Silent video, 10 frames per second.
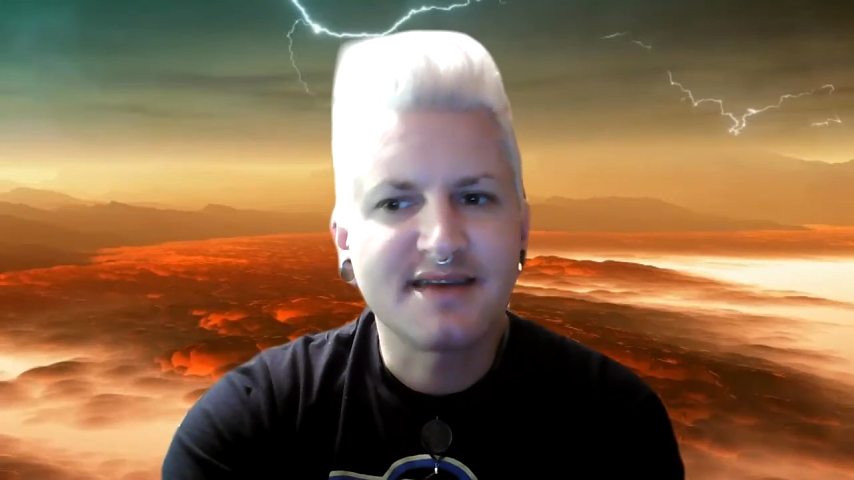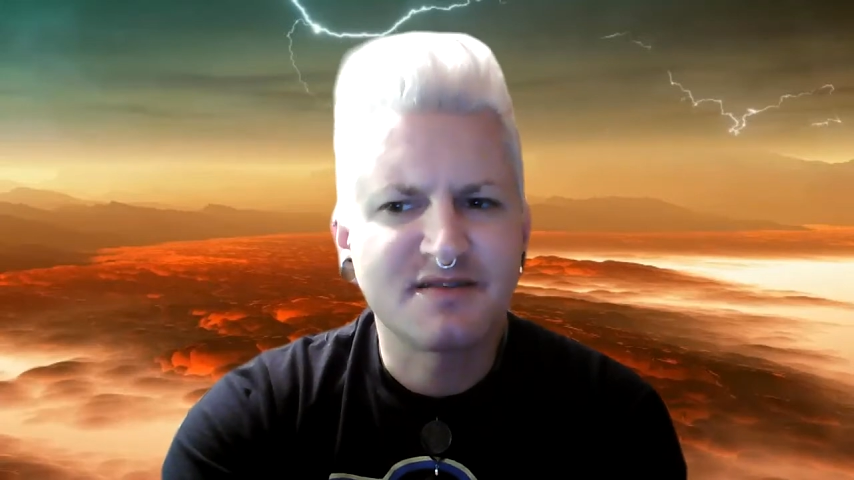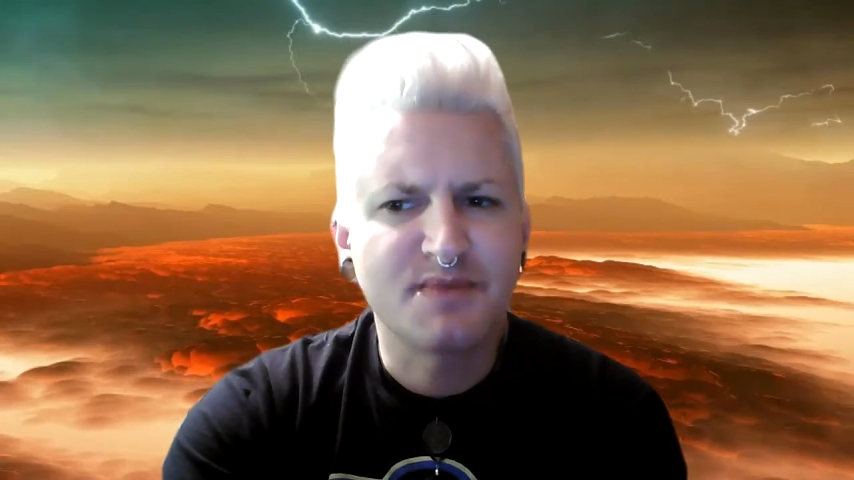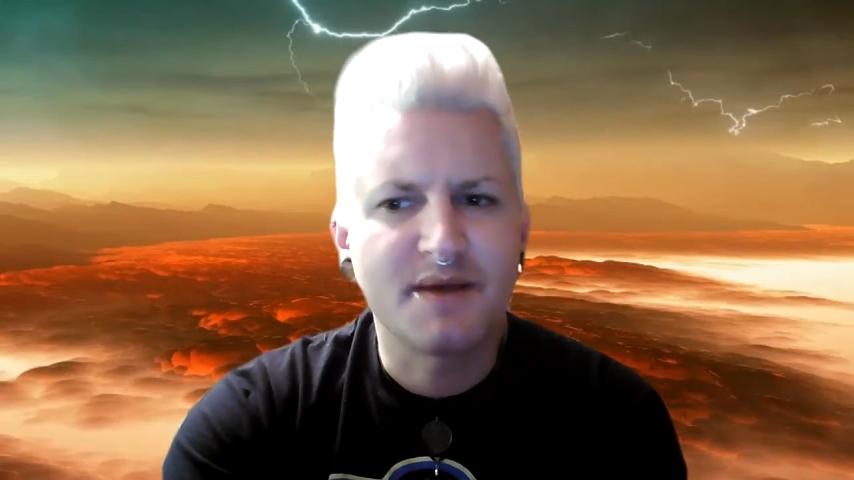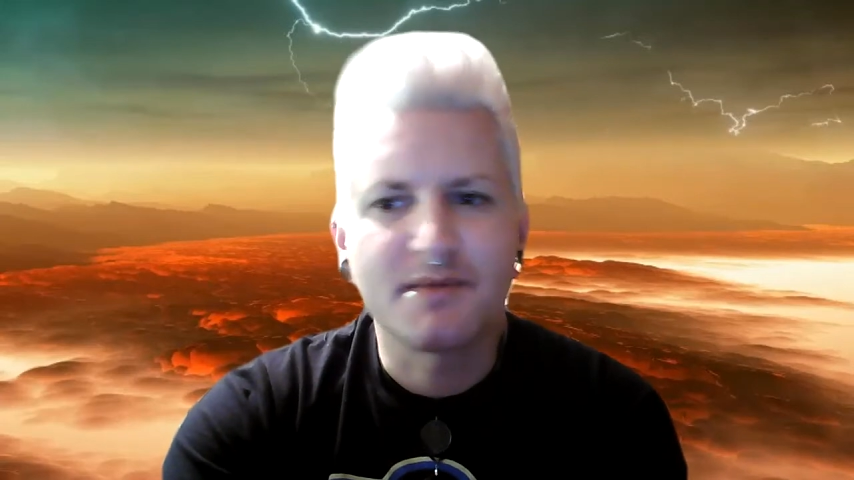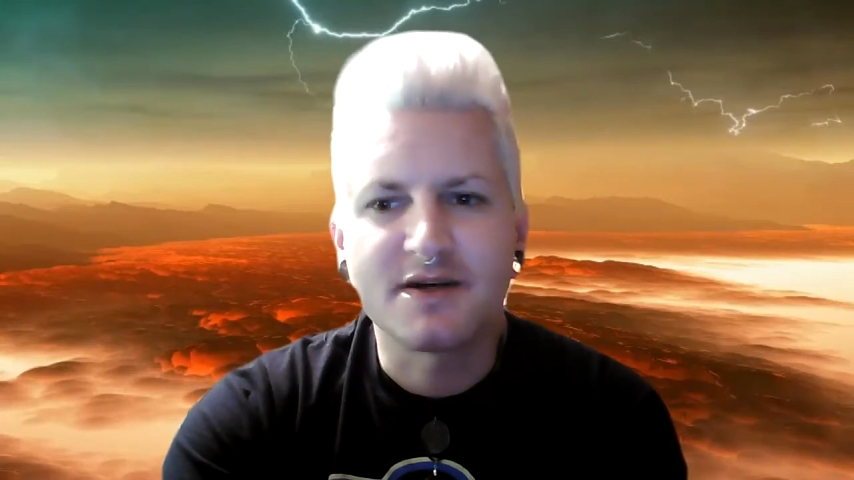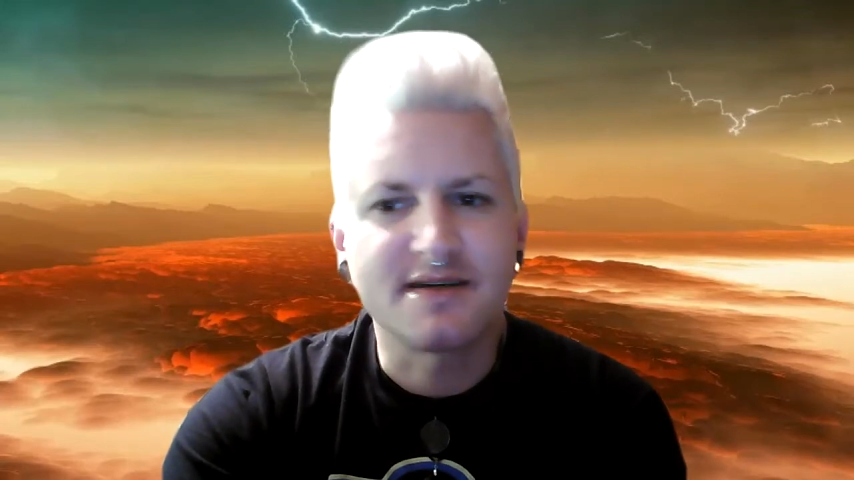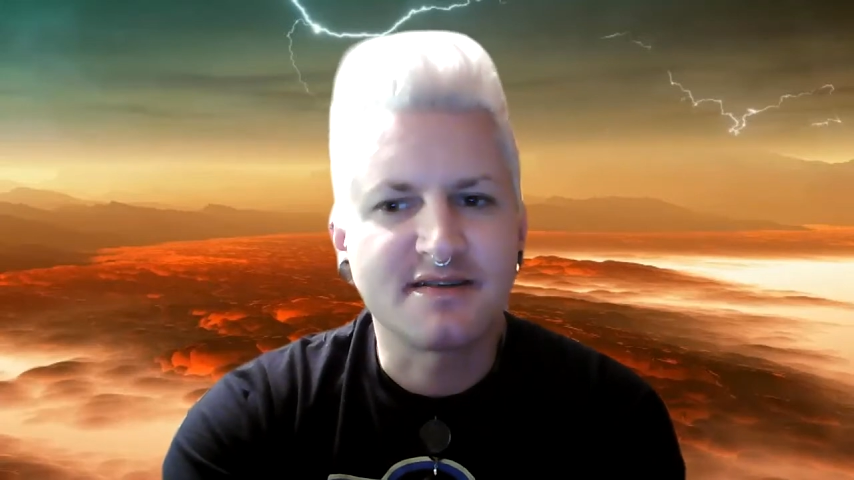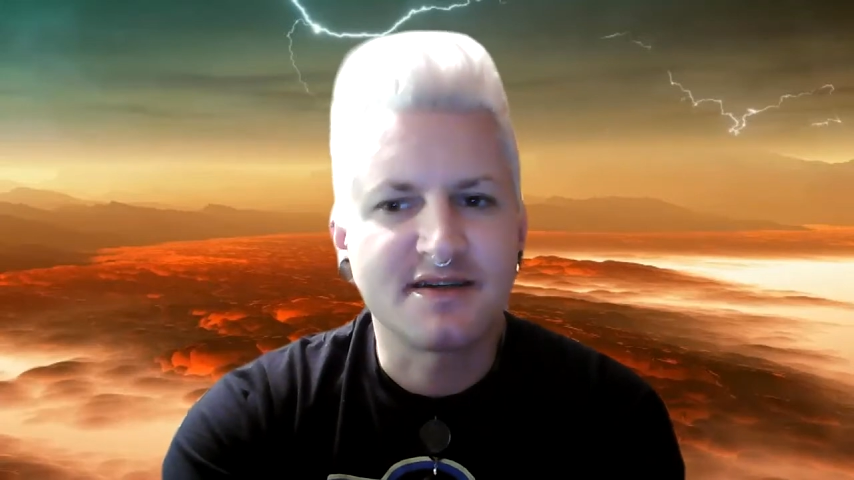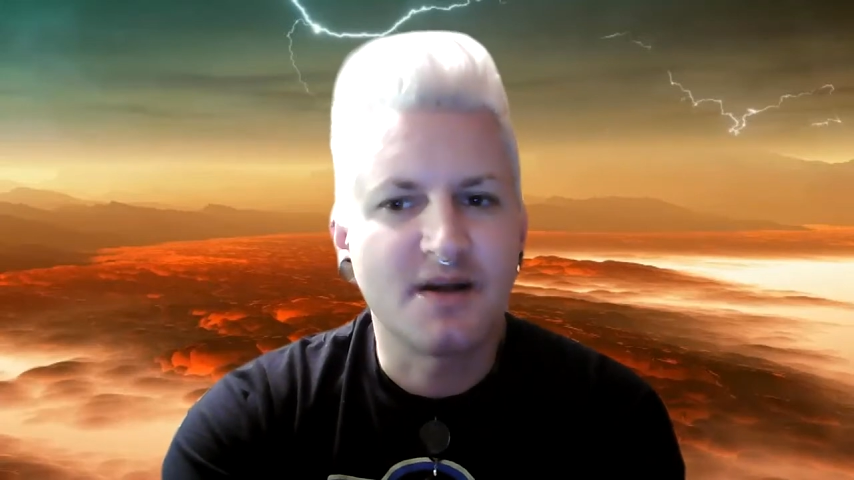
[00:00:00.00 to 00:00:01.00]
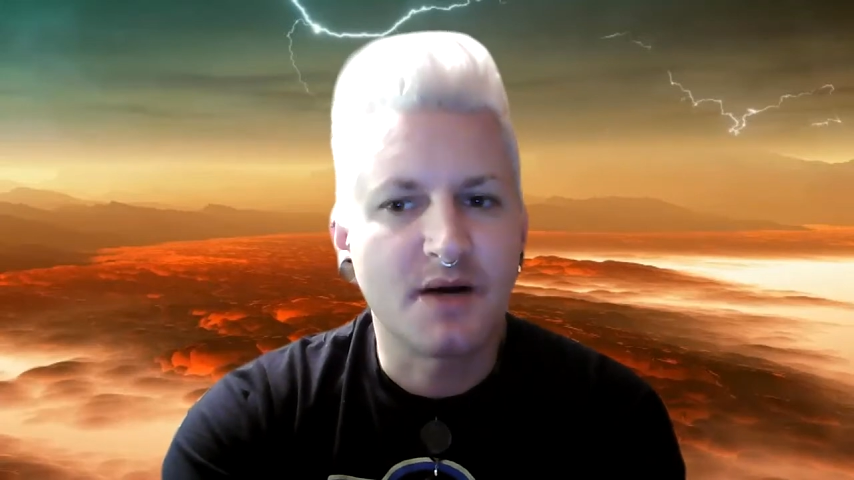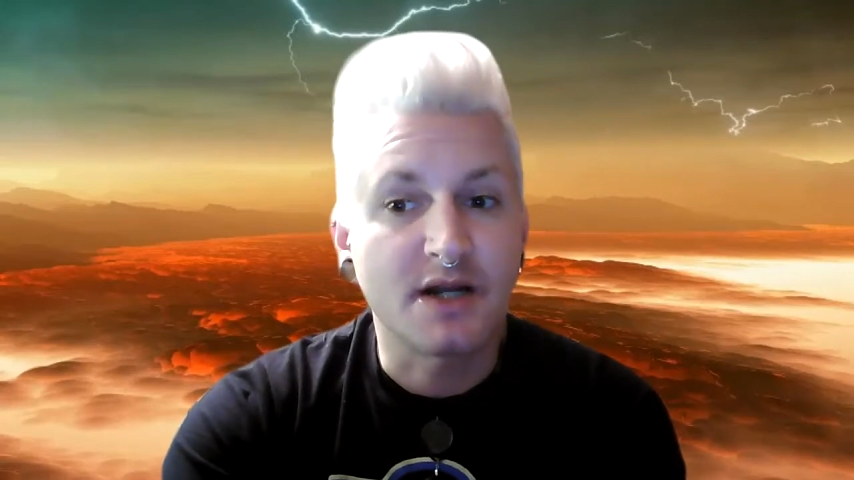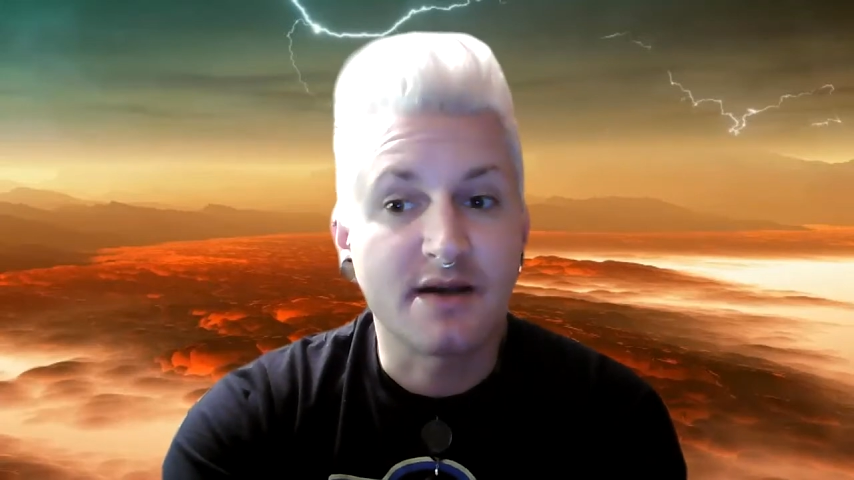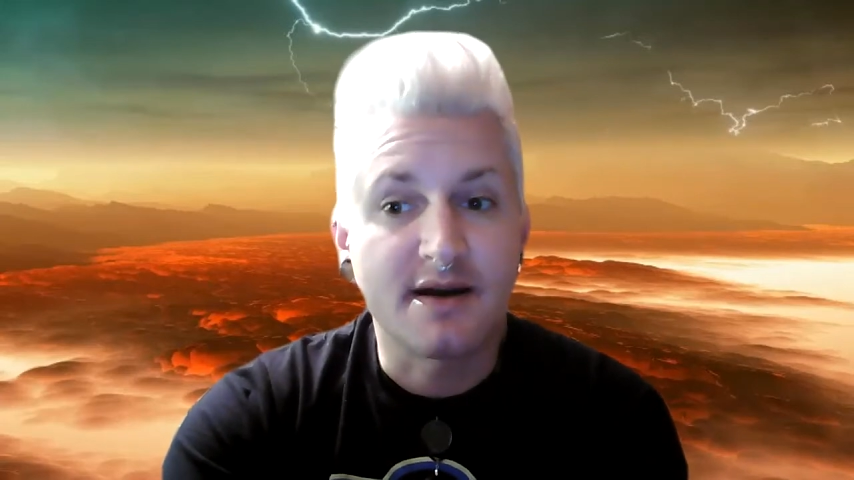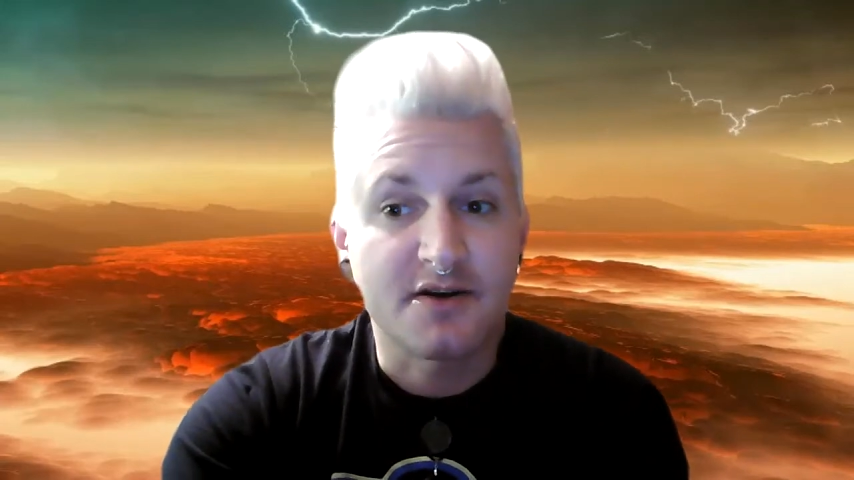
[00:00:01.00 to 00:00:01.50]
have spent millions, you know,
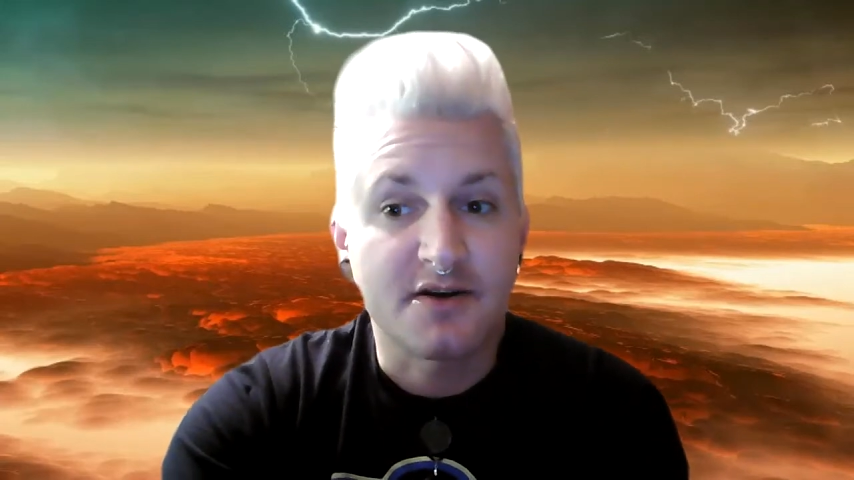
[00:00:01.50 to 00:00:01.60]
on uh,